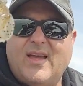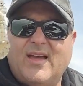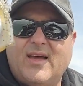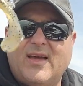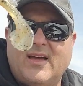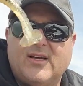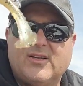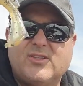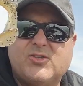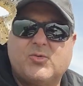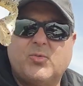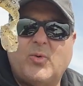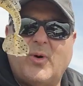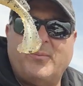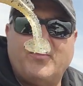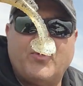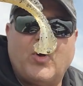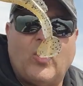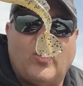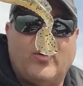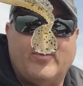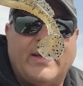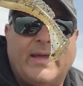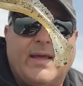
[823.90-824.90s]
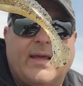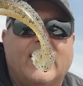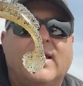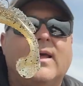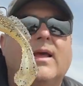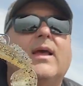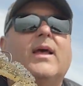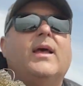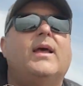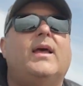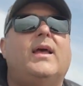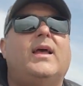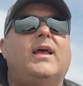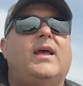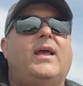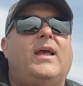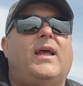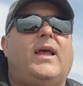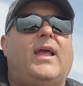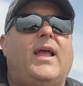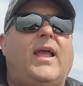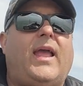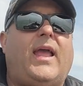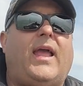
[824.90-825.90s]
Swim-Goby.
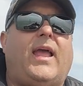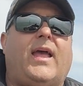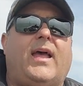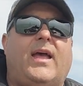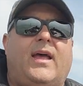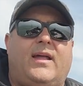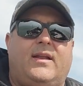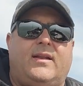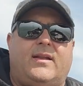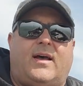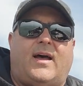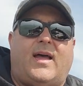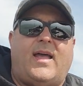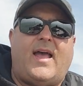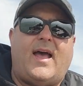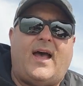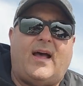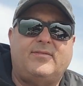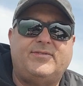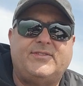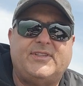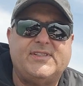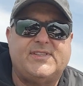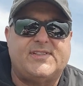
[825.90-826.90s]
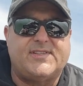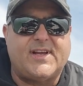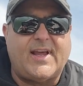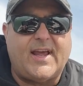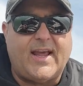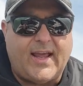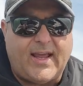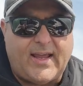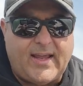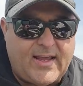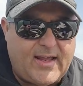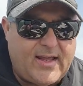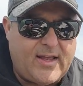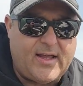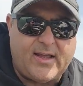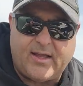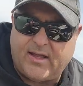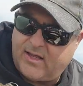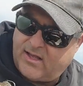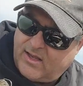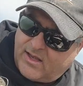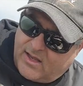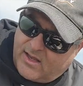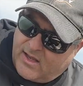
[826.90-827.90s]
And I have to say,
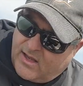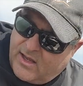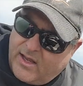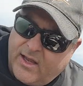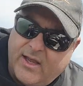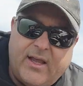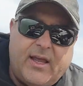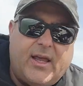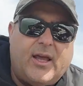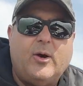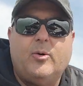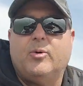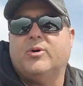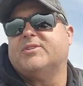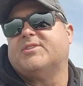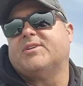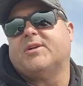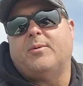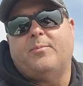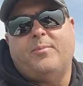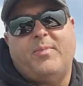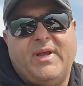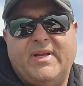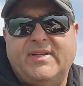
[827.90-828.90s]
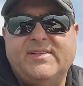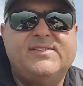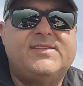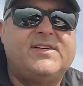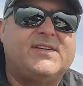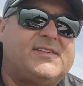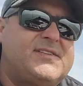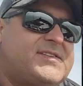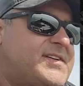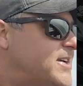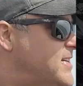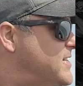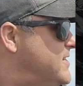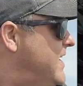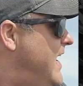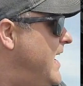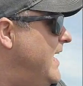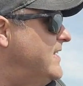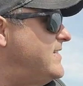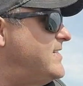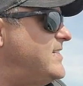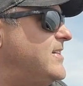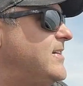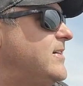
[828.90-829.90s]
it was an amazing
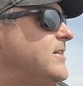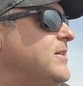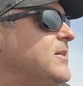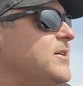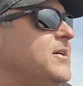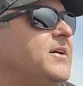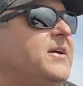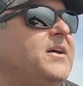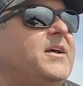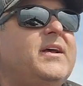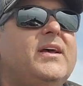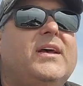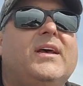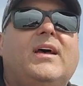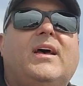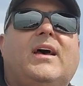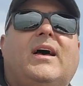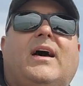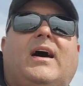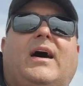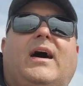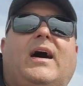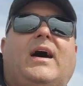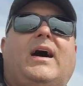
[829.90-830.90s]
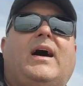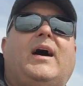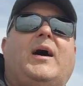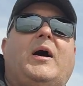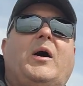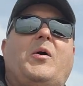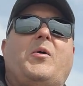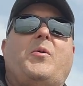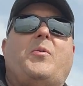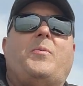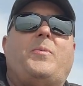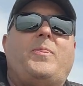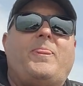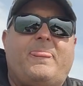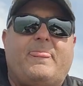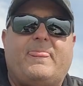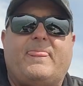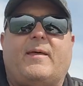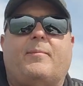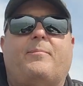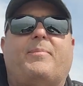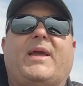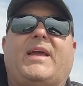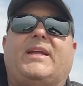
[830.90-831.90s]
success.
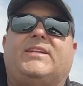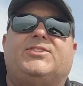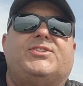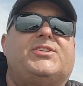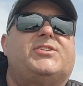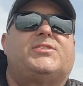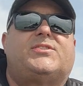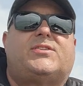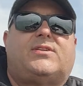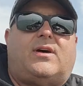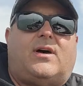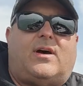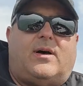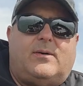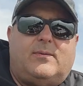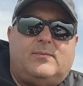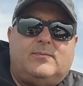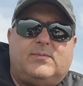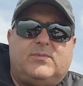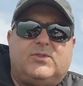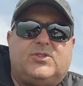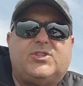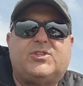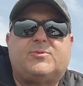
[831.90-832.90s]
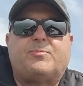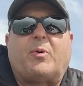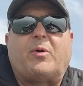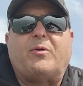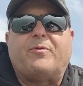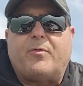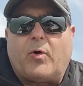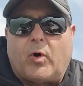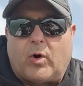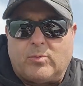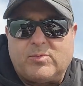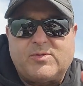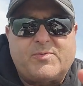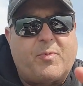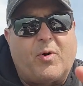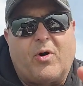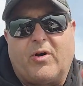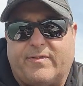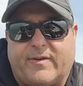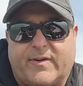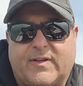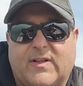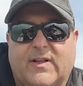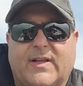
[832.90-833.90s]
The bait just performs
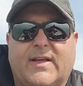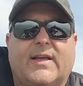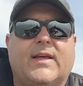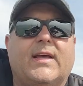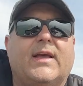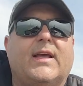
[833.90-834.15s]
perfectly.